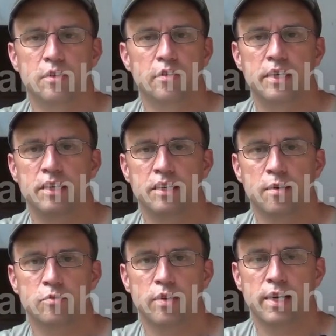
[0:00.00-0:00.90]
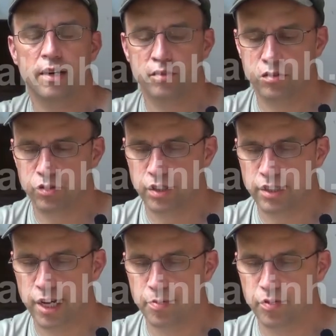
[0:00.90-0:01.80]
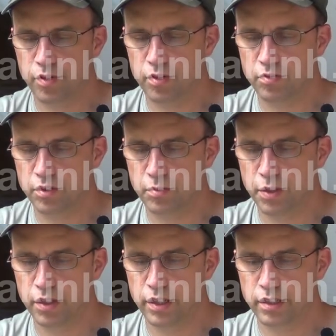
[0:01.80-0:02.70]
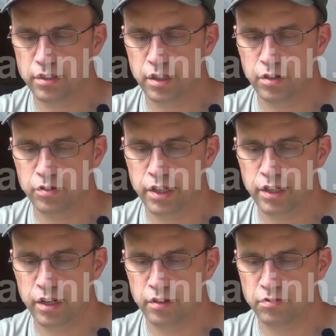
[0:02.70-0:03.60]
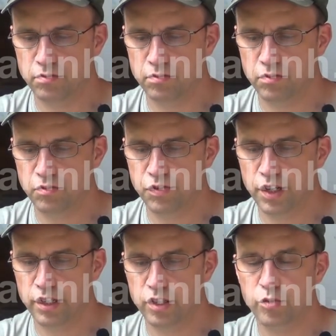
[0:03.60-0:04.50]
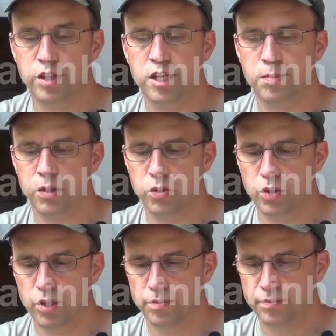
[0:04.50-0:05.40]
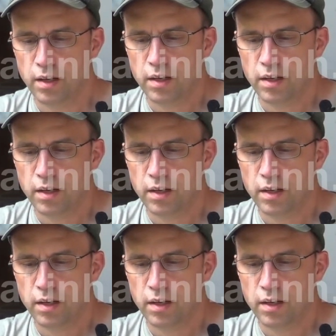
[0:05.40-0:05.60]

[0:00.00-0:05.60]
the heat comes right out through the top of the building. So they are fairly good with keeping cool.